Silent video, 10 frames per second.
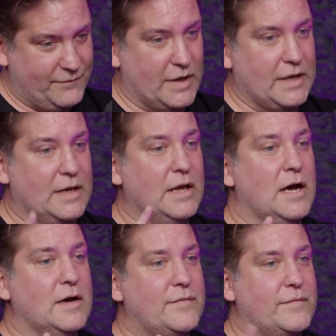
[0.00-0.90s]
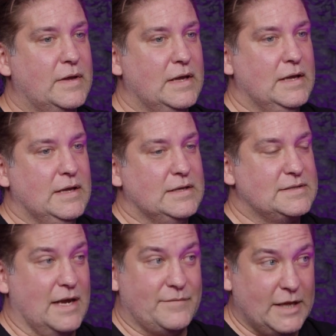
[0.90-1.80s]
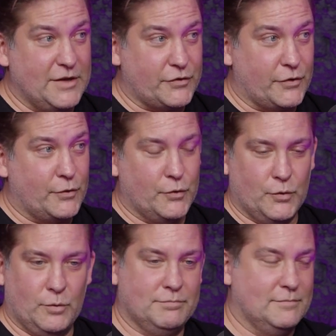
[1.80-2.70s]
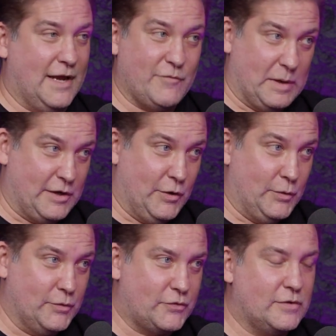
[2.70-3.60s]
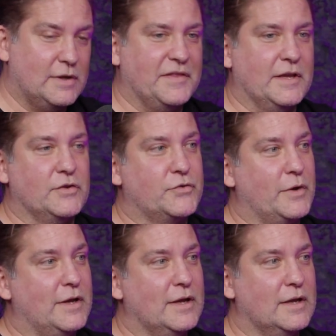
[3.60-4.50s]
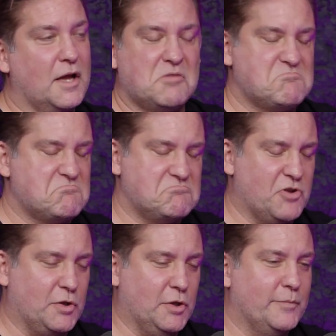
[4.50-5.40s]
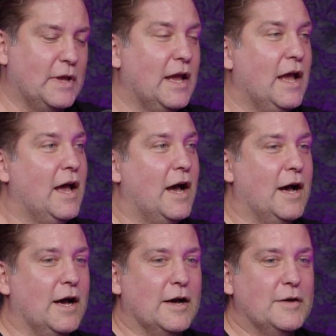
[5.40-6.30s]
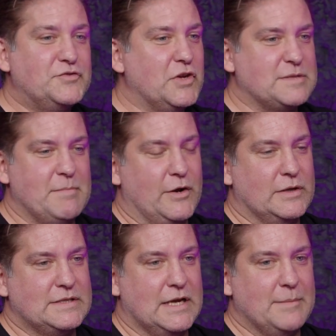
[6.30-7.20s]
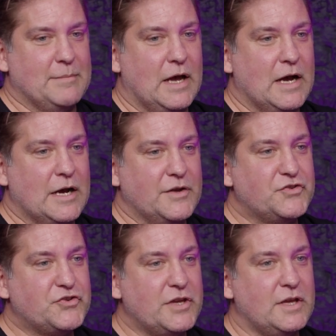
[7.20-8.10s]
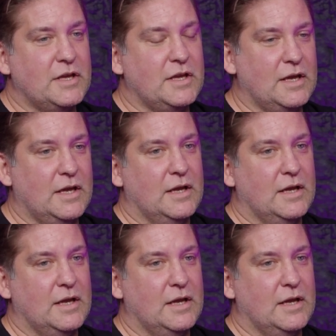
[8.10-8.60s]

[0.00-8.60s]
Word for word: funny enough, Steph Layser, who everybody knows, I don't know who Steph Layser. I don't know who she is. No clue. Uh, just met her at the time. Uh, she,